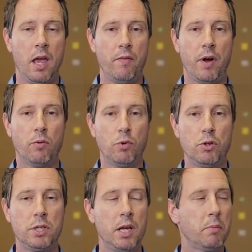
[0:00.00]
If I
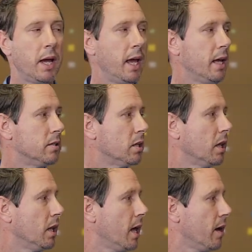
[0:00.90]
rotate my head to the
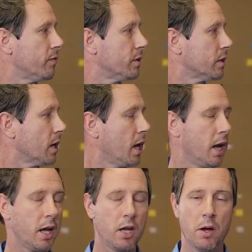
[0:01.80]
left and
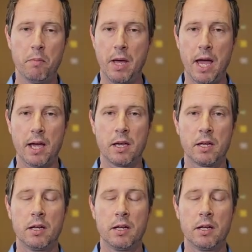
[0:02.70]
I come back,